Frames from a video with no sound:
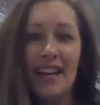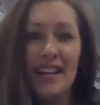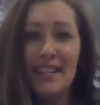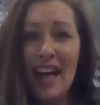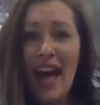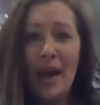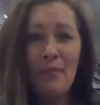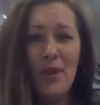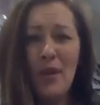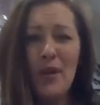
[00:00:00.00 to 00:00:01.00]
'Cause I'm
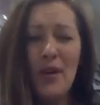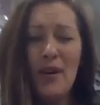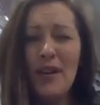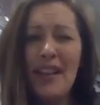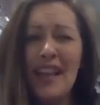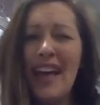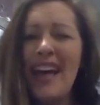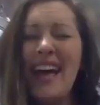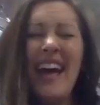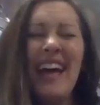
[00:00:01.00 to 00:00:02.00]
your
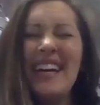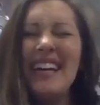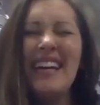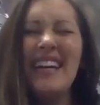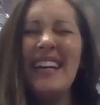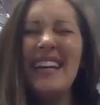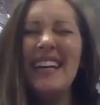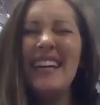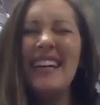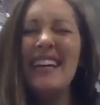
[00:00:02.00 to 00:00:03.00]

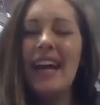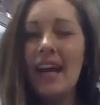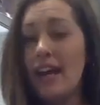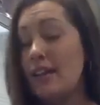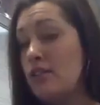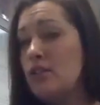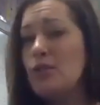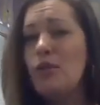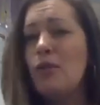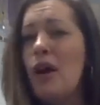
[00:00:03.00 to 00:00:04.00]
lady and
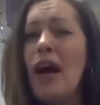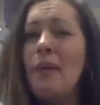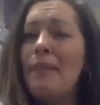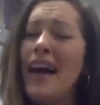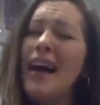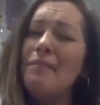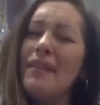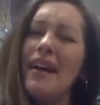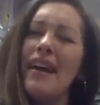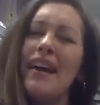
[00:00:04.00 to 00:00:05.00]
you are my
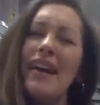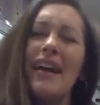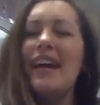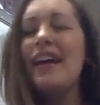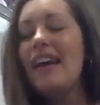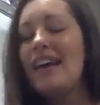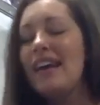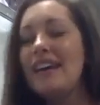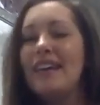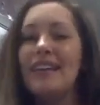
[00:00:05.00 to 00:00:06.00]

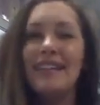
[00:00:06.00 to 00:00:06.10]
man.